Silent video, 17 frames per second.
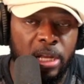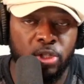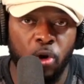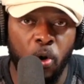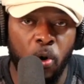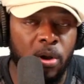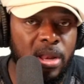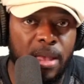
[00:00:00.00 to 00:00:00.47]
It
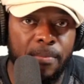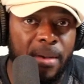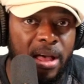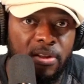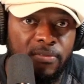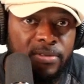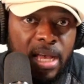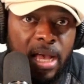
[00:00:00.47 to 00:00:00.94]
is only a
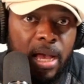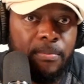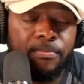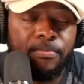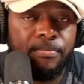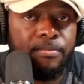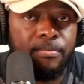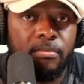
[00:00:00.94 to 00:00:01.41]
matter of
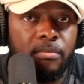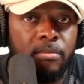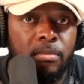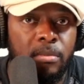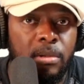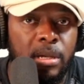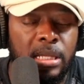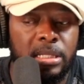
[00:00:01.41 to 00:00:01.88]
time.
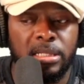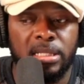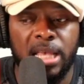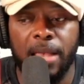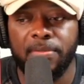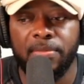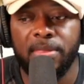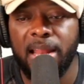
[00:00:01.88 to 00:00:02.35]
It's
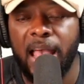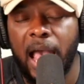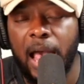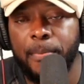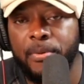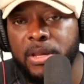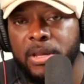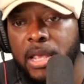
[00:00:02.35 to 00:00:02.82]
the same thing
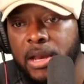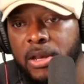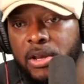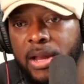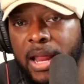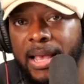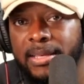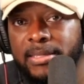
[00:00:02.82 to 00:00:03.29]
that happened here
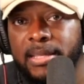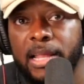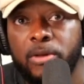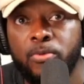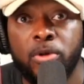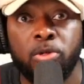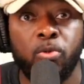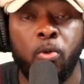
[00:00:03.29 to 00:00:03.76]
in the United
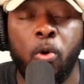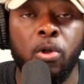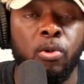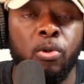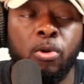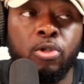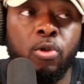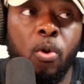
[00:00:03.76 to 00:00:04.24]
States. It
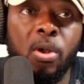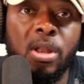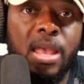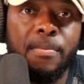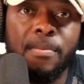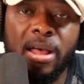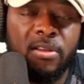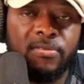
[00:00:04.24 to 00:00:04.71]
was
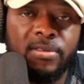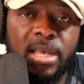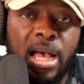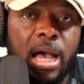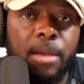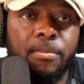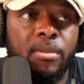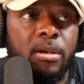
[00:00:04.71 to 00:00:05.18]
only a matter of
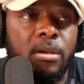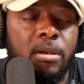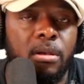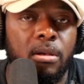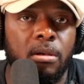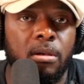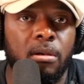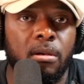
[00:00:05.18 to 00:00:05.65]
time
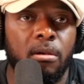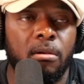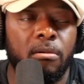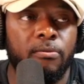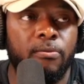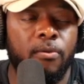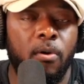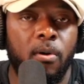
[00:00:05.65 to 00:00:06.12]

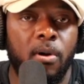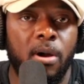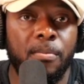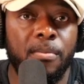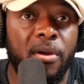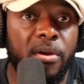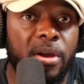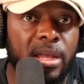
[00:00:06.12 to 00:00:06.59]

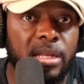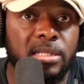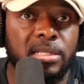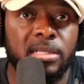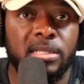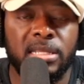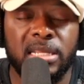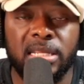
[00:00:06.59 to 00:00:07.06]
for
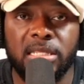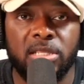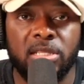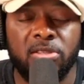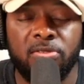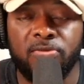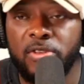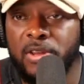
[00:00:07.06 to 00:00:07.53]
Americans,
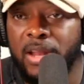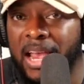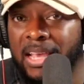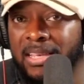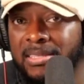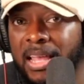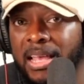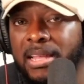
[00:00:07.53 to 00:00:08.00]
citizens of the
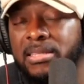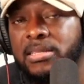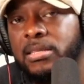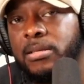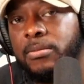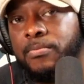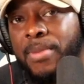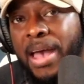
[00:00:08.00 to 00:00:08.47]
United
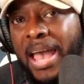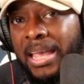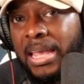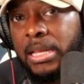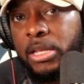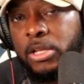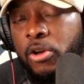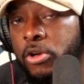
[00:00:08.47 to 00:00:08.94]
States,
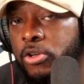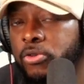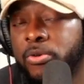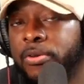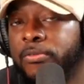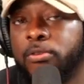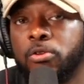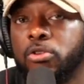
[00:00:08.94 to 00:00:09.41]
back in the
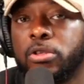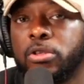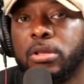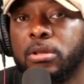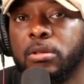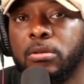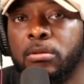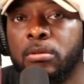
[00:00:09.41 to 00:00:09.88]
Industrial
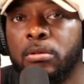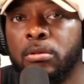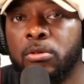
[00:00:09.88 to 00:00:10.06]
Revolution,